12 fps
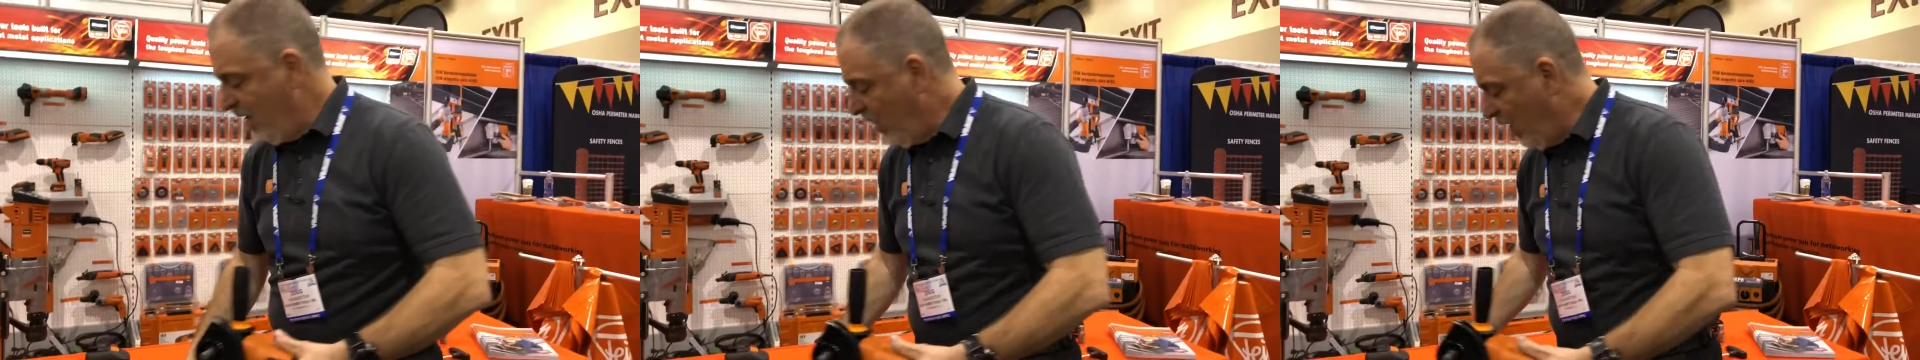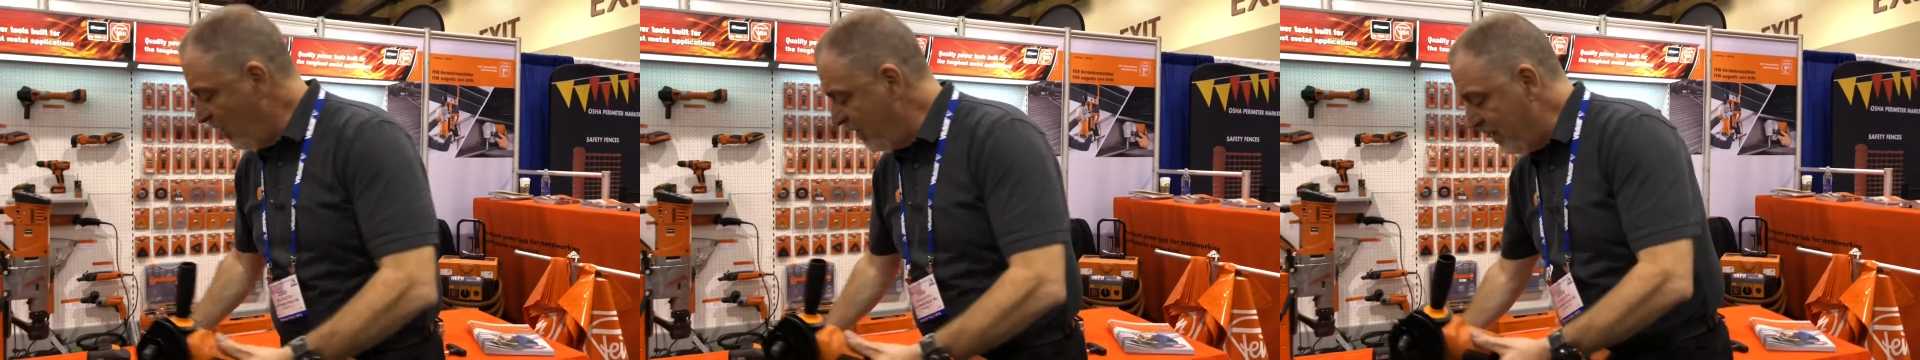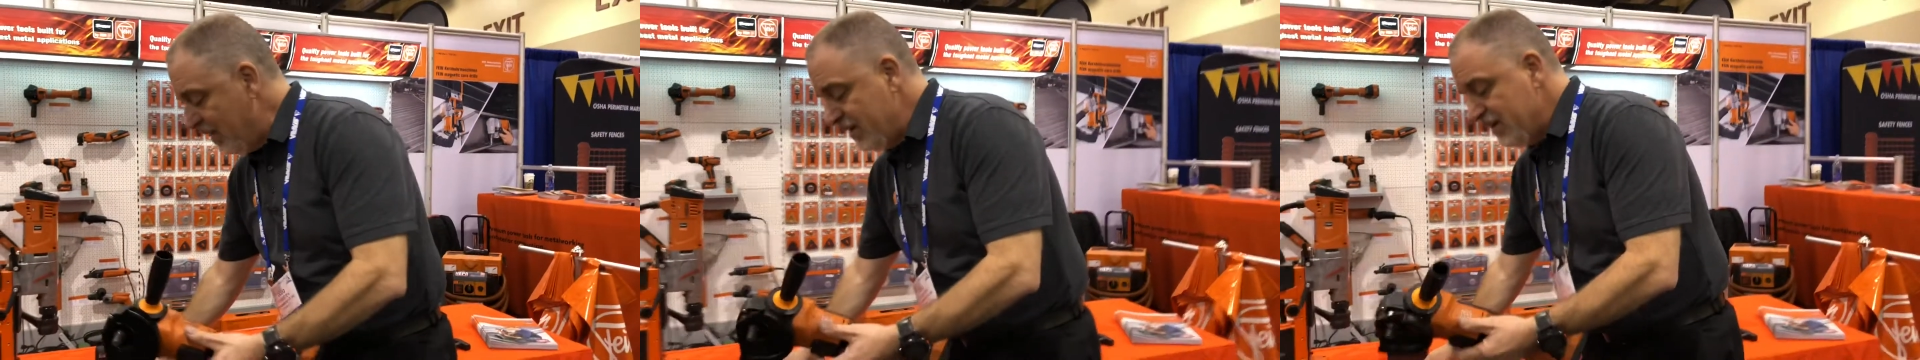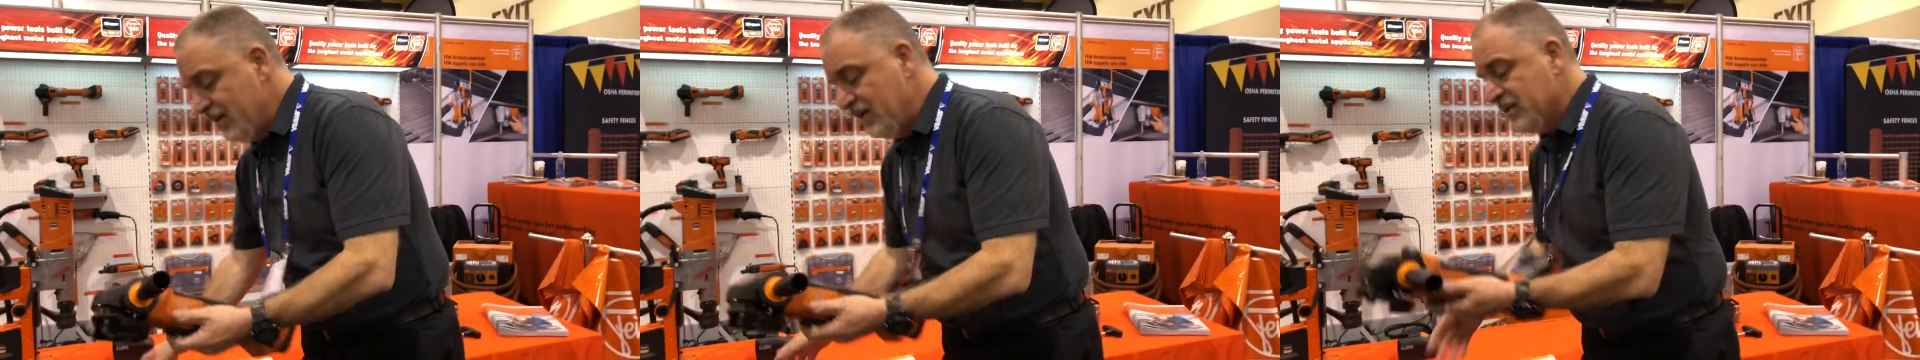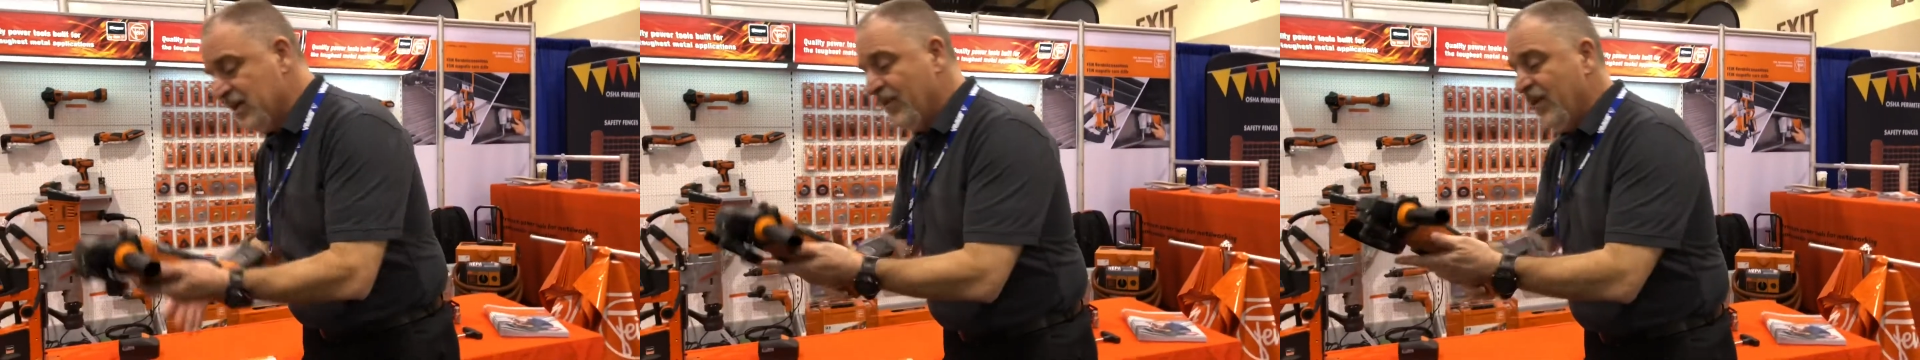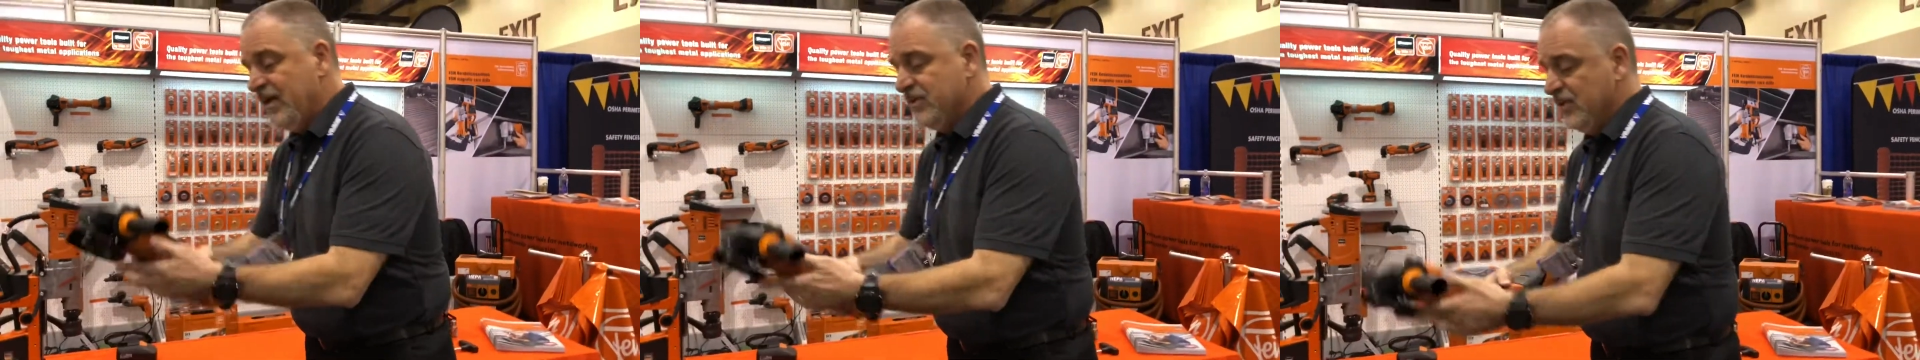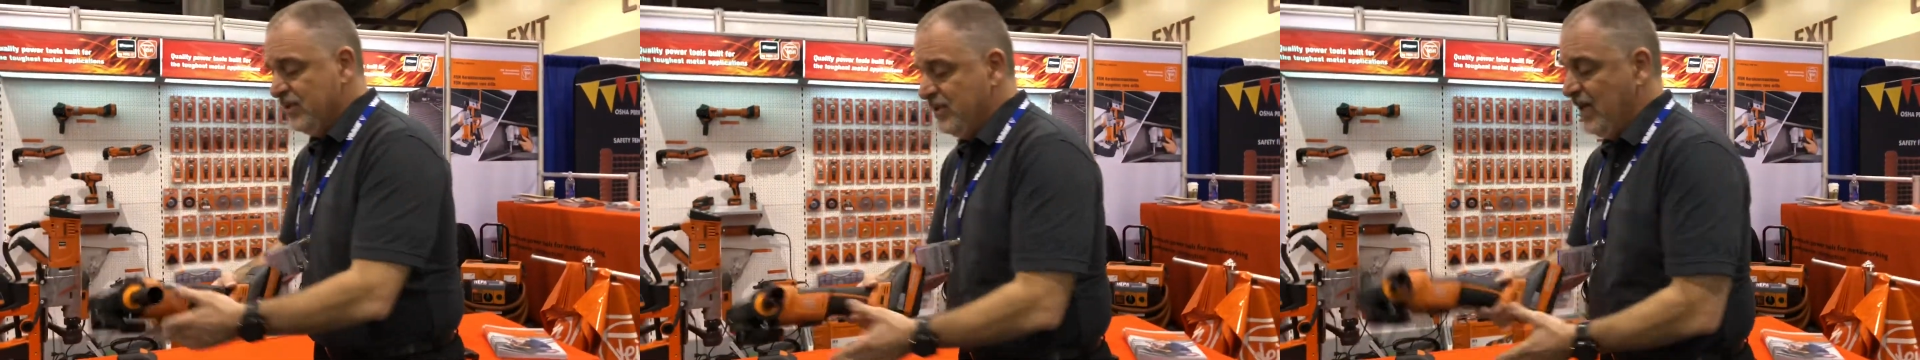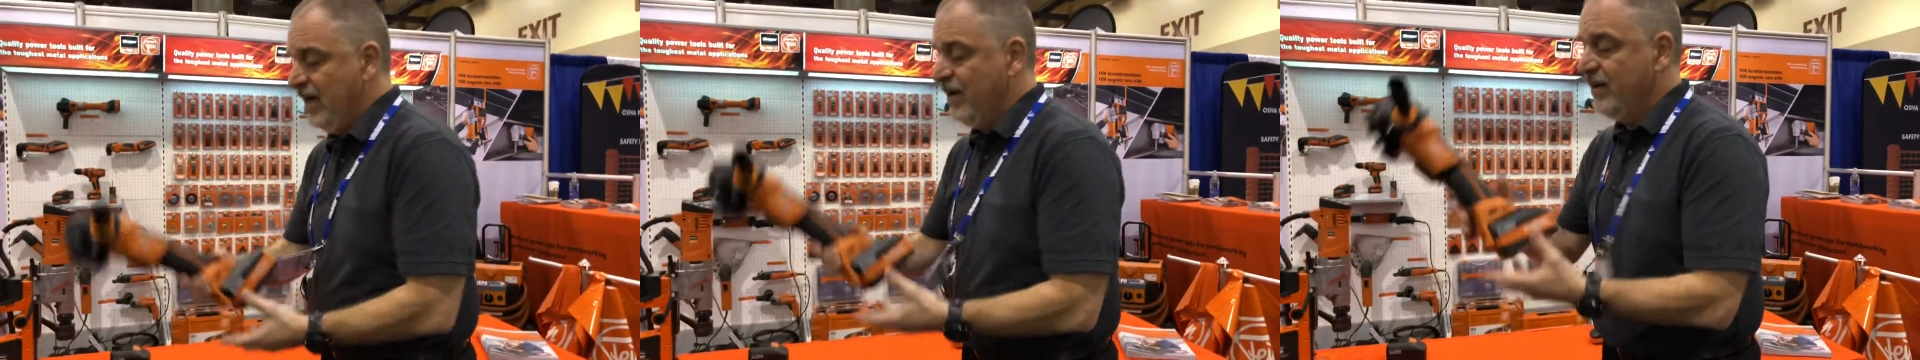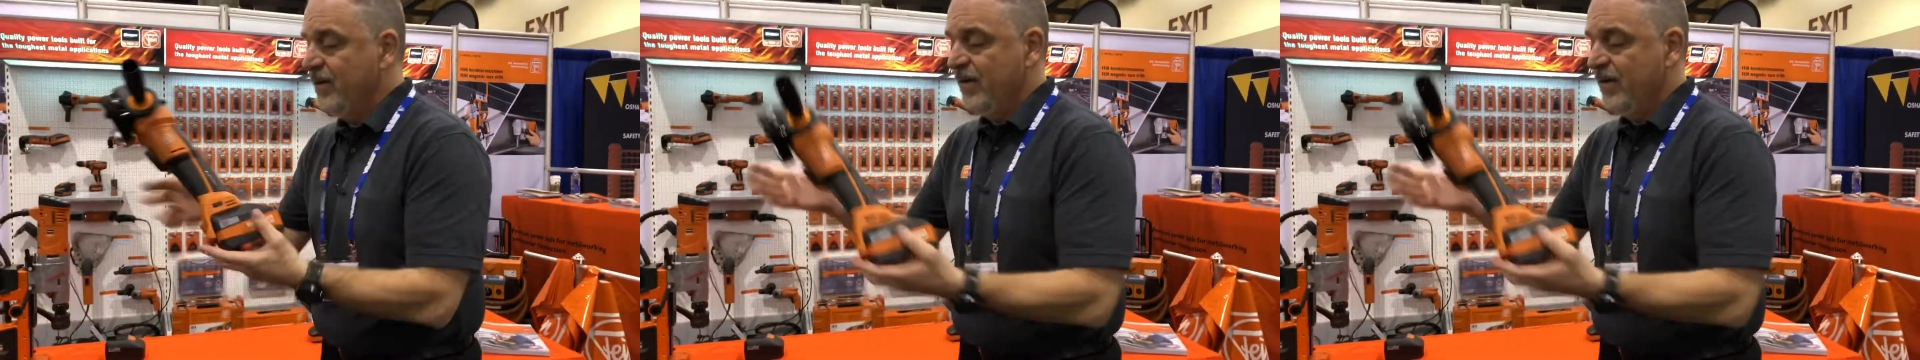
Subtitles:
All of these come in a sustainer,